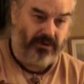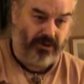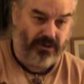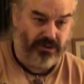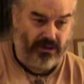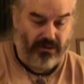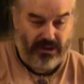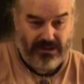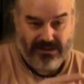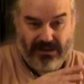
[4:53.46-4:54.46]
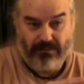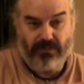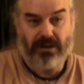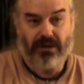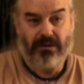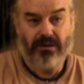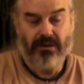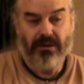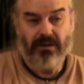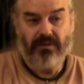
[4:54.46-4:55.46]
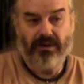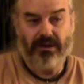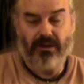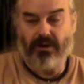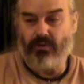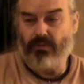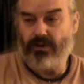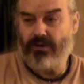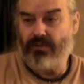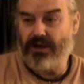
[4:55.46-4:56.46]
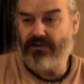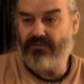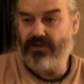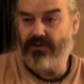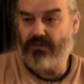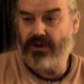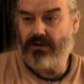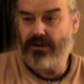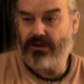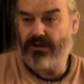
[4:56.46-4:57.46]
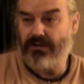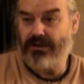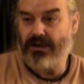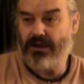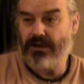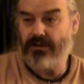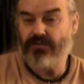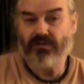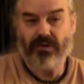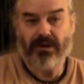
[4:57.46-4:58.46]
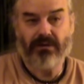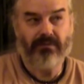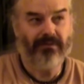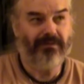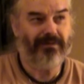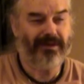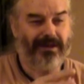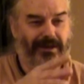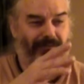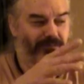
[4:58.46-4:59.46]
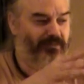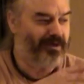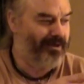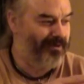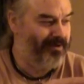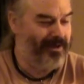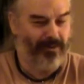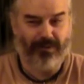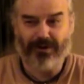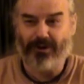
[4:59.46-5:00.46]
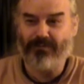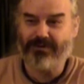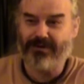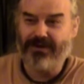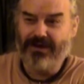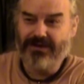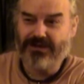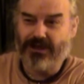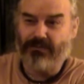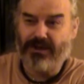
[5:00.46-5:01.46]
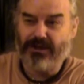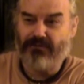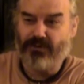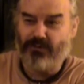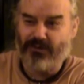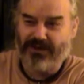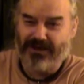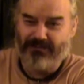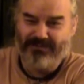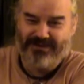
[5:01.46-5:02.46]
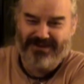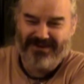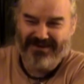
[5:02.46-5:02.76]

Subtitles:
Turkish now, except that a rumor arrived that the great Khan had died, and so they left Vienna and went home to celebrate the funeral games.